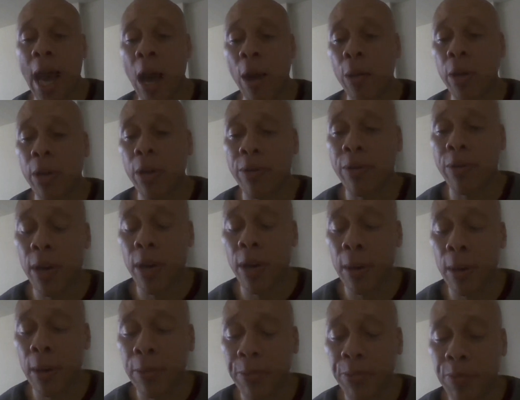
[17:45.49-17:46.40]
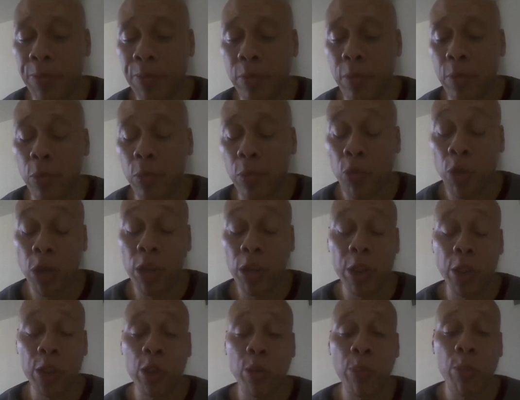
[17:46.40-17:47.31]
out of
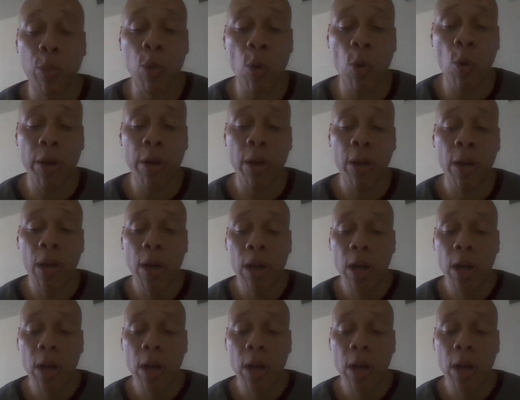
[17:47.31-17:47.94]
really the support.